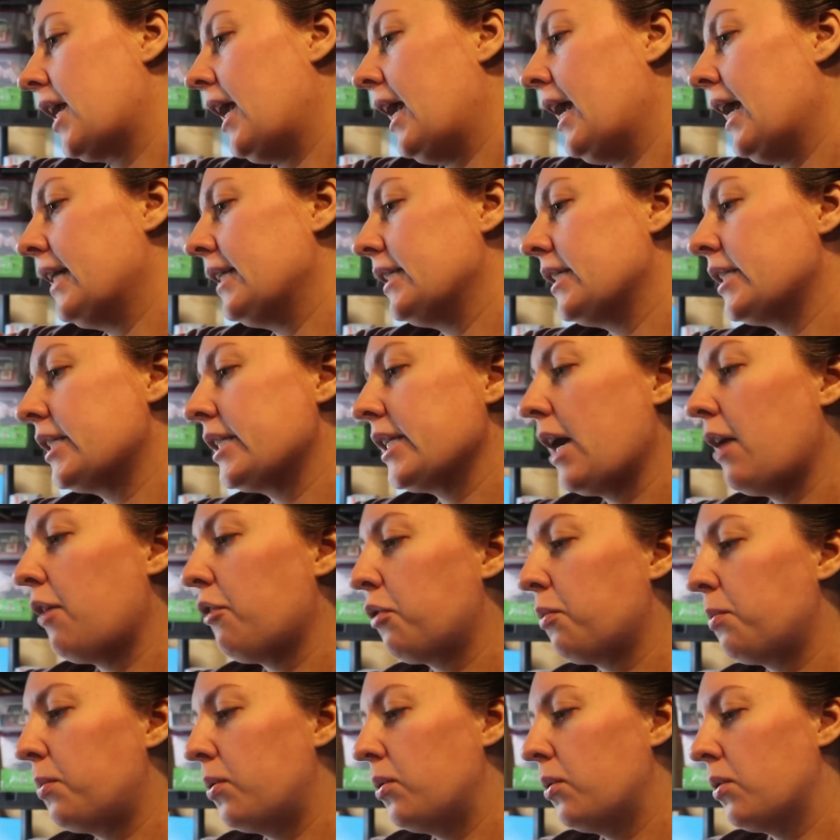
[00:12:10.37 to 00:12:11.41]
and
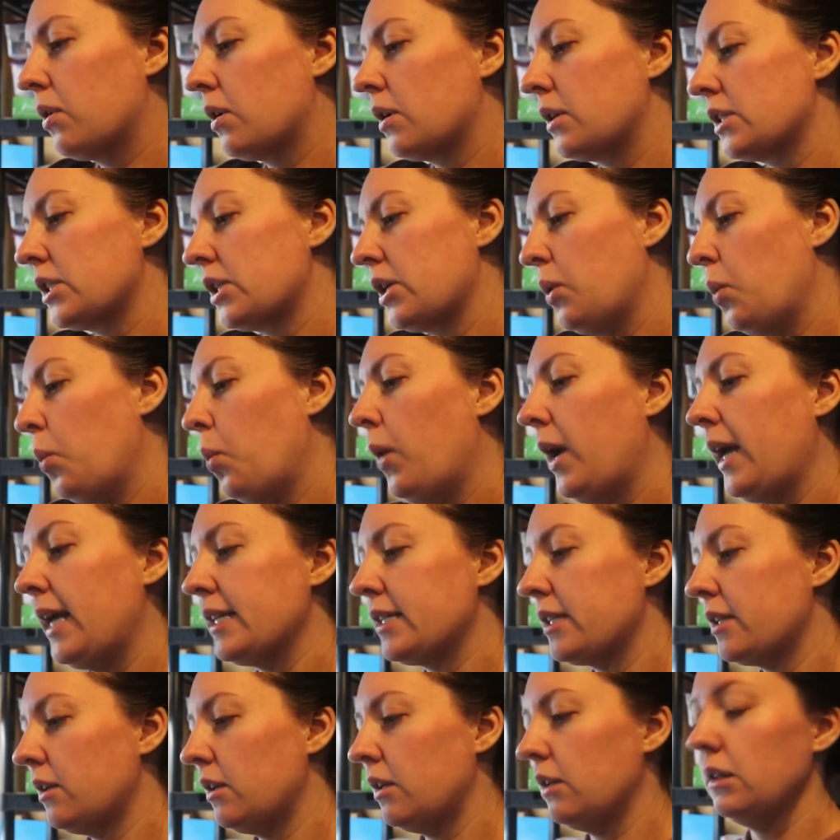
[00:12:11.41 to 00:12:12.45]
Southport
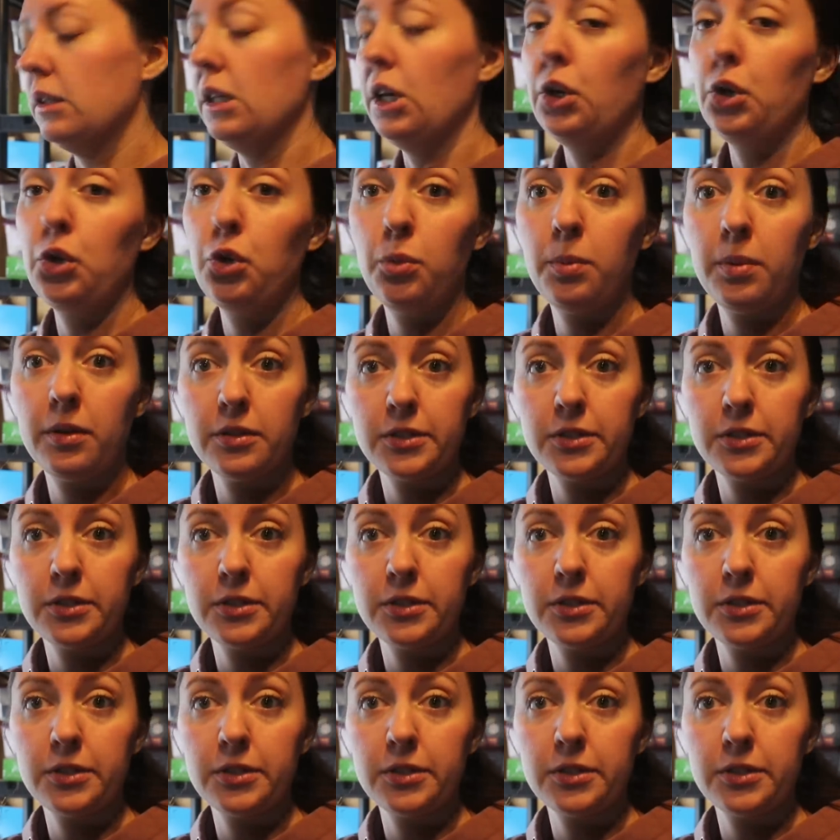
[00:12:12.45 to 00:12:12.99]
White Globe.